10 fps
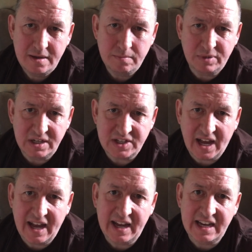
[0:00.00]
but his
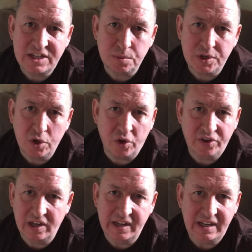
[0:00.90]
eyes would not
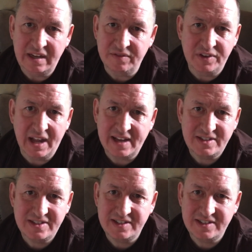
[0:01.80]
leave Nest,